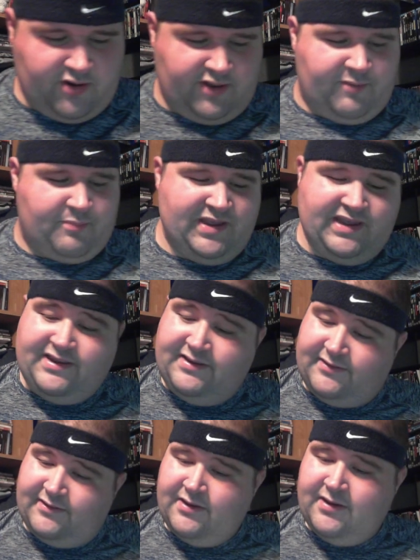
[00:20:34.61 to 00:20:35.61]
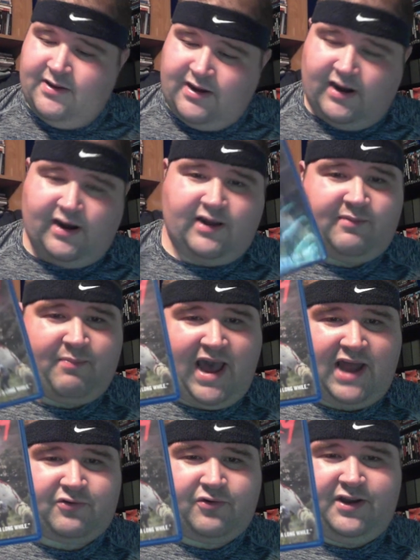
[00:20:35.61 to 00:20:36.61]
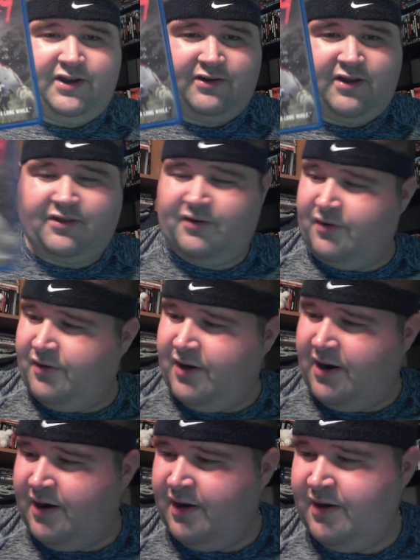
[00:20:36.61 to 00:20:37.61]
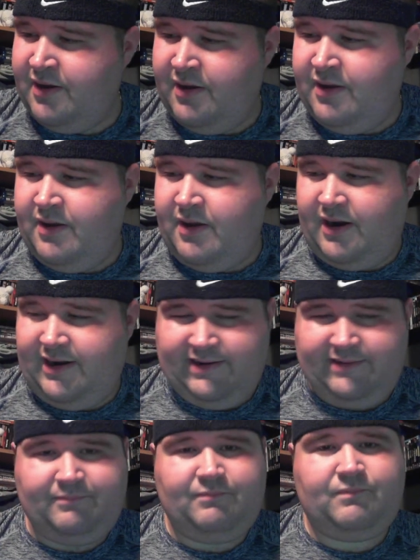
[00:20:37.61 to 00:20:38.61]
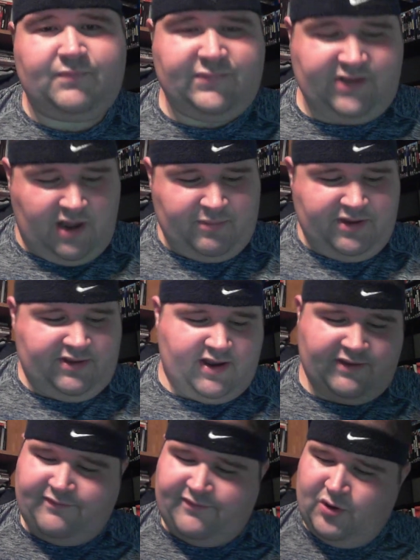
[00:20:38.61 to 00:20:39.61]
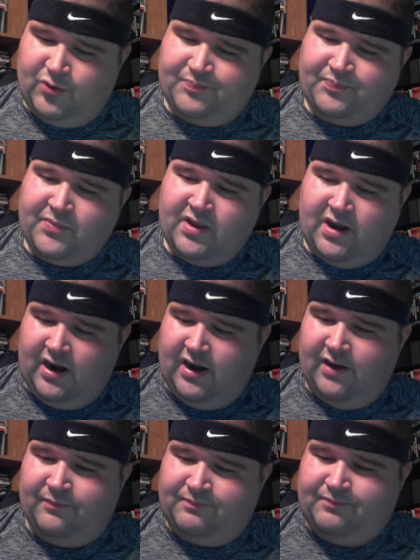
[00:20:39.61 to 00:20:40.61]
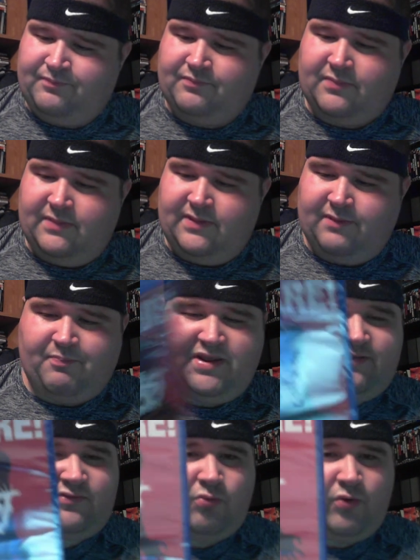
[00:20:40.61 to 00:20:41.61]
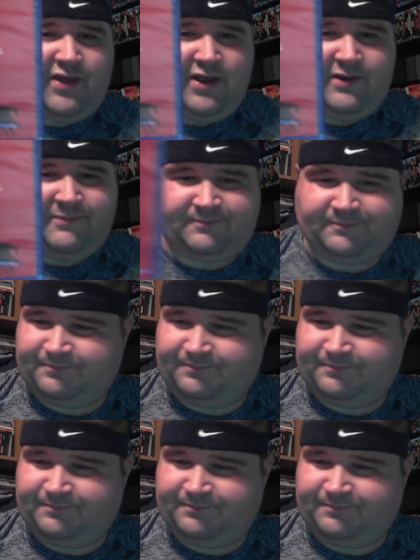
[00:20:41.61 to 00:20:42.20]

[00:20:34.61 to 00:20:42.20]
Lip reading: in the Bees. The Battery, another zombie-type film. The Beast Within.